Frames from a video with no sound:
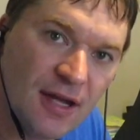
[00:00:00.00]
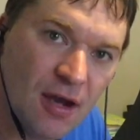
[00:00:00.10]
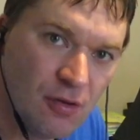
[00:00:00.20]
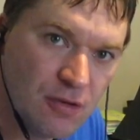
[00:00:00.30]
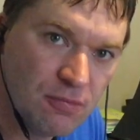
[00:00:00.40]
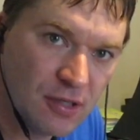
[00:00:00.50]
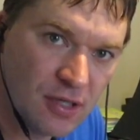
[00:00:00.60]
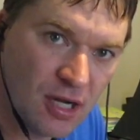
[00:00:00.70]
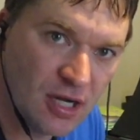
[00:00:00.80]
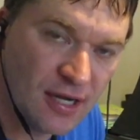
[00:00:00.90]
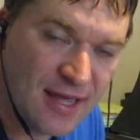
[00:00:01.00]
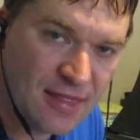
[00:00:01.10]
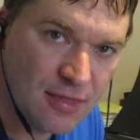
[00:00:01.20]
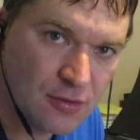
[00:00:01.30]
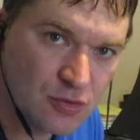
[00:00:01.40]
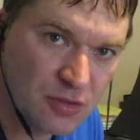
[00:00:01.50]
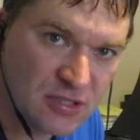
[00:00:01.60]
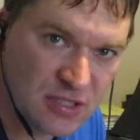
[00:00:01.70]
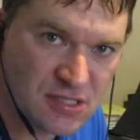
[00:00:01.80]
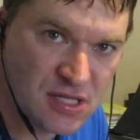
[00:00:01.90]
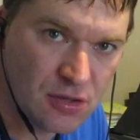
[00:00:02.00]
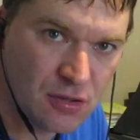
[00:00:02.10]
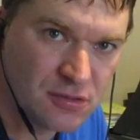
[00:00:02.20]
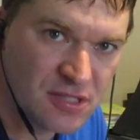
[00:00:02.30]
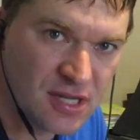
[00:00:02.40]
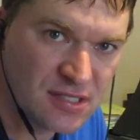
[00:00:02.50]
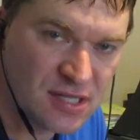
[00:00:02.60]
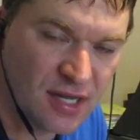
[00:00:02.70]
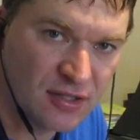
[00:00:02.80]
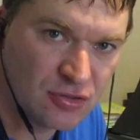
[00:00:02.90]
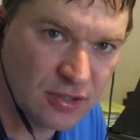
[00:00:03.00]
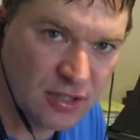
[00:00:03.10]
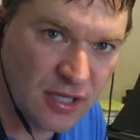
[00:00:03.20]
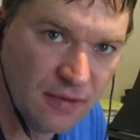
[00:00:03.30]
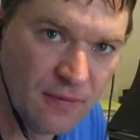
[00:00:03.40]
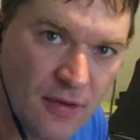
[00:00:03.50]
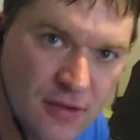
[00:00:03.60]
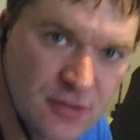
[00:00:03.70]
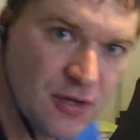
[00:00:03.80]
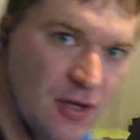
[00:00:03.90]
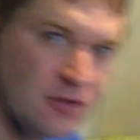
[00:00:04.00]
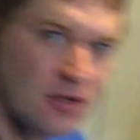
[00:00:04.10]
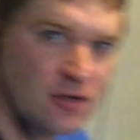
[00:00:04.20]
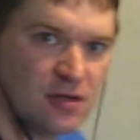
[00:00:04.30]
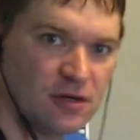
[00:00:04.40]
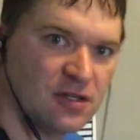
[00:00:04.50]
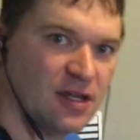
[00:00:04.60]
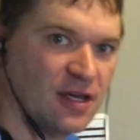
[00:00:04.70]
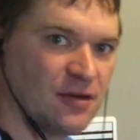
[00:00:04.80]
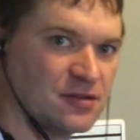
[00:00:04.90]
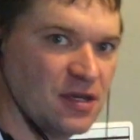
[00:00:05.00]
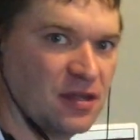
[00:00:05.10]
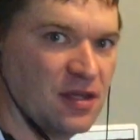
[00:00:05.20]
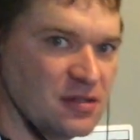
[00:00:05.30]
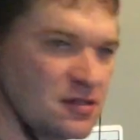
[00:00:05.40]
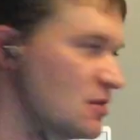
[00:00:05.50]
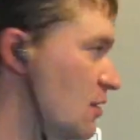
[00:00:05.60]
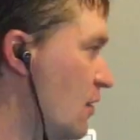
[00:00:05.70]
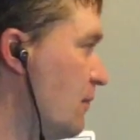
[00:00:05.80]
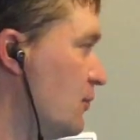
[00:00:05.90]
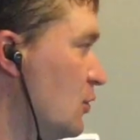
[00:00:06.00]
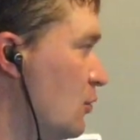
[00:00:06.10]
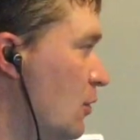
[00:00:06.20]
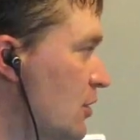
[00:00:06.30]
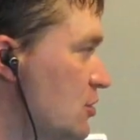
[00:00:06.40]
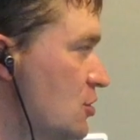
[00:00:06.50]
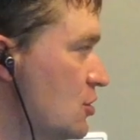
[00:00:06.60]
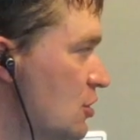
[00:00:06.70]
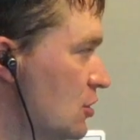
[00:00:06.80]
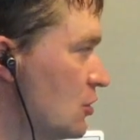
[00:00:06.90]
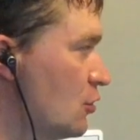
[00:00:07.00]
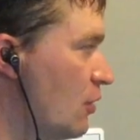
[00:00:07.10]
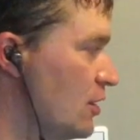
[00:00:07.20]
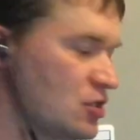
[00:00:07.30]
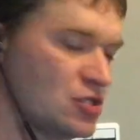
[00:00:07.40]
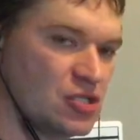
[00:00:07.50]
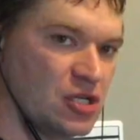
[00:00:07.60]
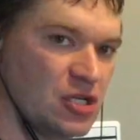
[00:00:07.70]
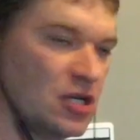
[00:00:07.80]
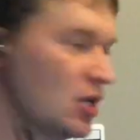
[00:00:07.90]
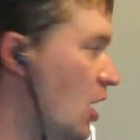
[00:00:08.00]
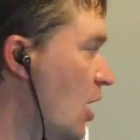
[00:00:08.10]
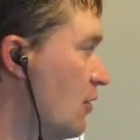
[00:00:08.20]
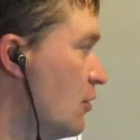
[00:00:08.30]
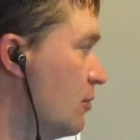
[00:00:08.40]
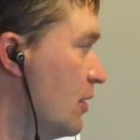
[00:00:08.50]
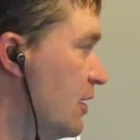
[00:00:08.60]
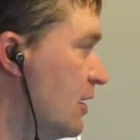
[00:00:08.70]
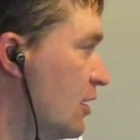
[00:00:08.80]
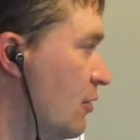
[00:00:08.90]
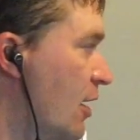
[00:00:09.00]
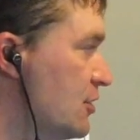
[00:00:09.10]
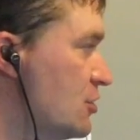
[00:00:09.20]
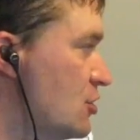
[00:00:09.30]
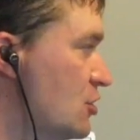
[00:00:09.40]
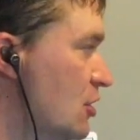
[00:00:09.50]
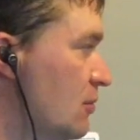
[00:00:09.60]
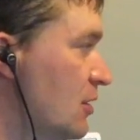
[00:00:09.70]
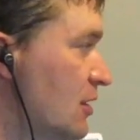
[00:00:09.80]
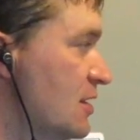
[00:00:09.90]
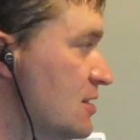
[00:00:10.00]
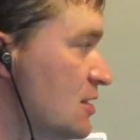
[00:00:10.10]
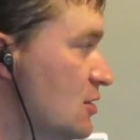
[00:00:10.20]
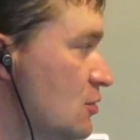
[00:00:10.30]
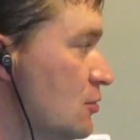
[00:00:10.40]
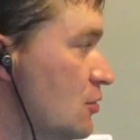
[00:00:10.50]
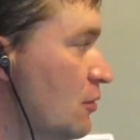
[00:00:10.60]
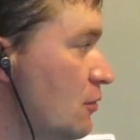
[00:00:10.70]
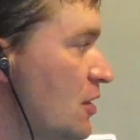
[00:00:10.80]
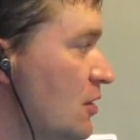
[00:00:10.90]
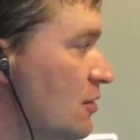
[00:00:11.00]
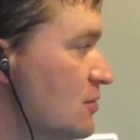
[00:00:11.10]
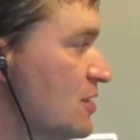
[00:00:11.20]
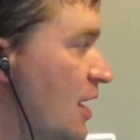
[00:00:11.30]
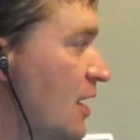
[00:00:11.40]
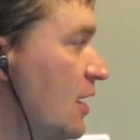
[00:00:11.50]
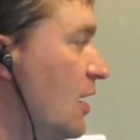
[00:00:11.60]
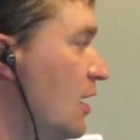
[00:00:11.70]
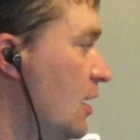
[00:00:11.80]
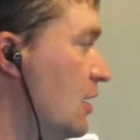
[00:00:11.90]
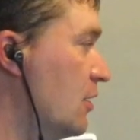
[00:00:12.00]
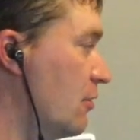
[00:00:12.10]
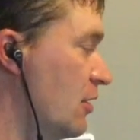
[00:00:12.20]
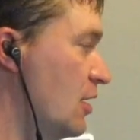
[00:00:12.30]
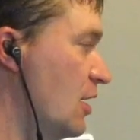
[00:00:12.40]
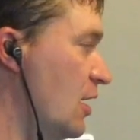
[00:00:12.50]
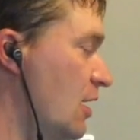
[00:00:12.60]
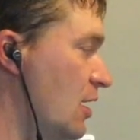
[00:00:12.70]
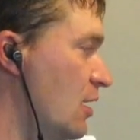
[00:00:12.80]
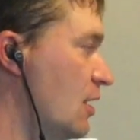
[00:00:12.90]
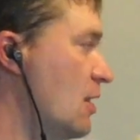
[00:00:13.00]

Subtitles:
And when you put 8th notes with 16th notes, it gets kind of tricky. So here's our song today. It goes like this. Question, question, I will play a question, but listen to the rhythms that I create.